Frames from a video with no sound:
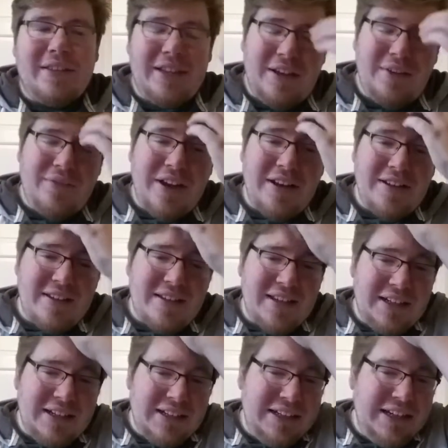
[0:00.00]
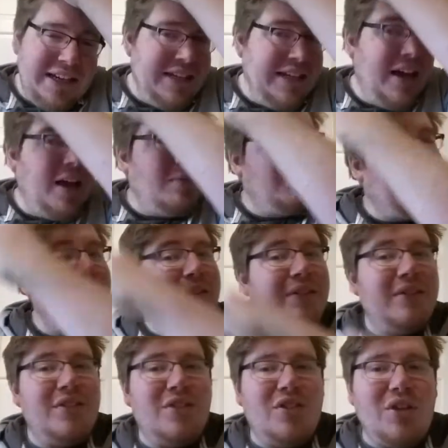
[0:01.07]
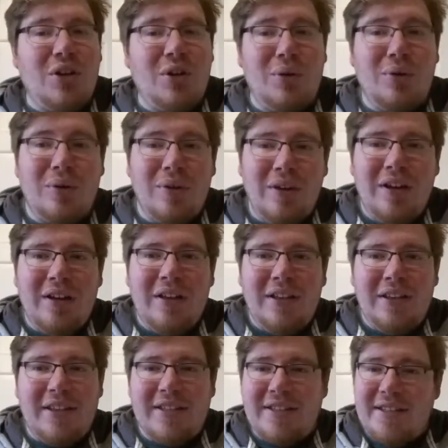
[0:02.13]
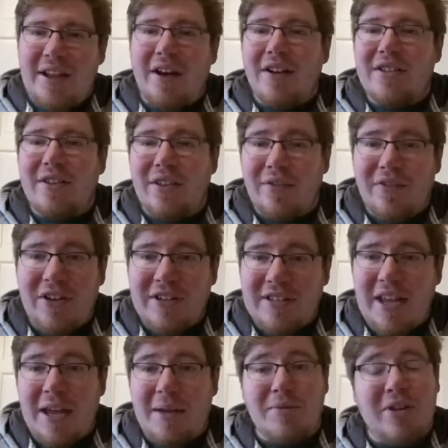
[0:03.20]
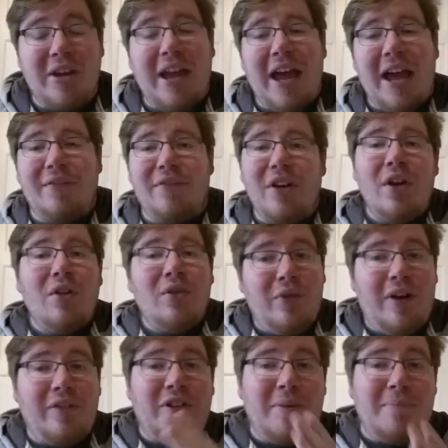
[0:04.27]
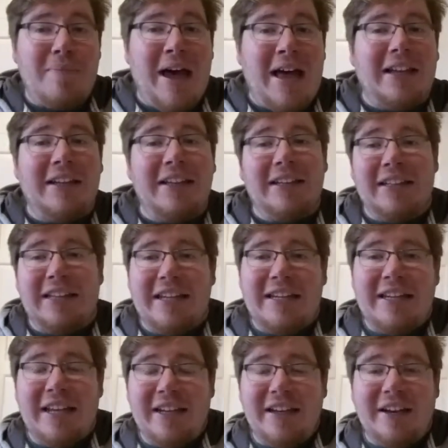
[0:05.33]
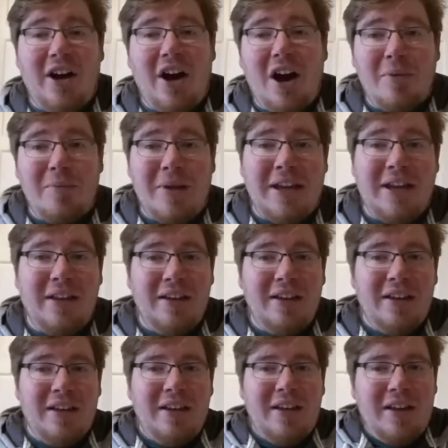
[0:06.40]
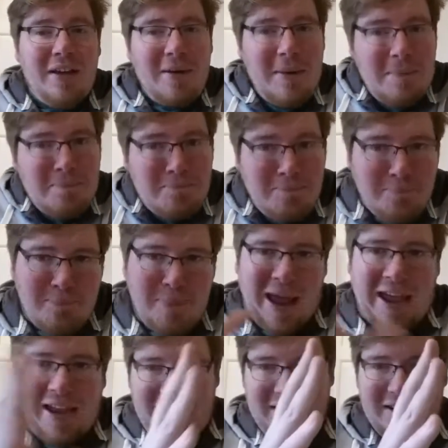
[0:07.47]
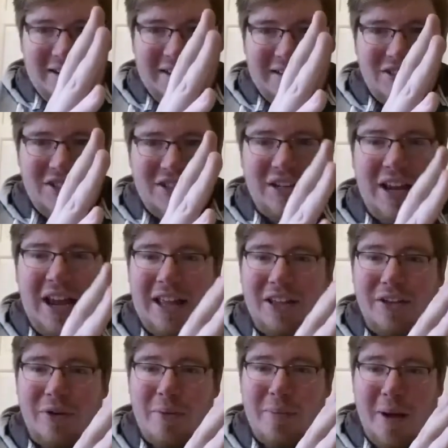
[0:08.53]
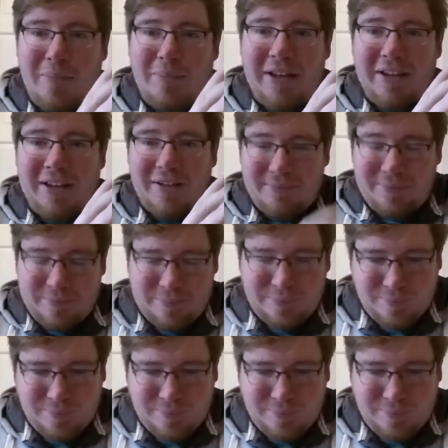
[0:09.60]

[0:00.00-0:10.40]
events that lead up to the start of the first game. So you have Revan and Malak leading an army back at the Republic.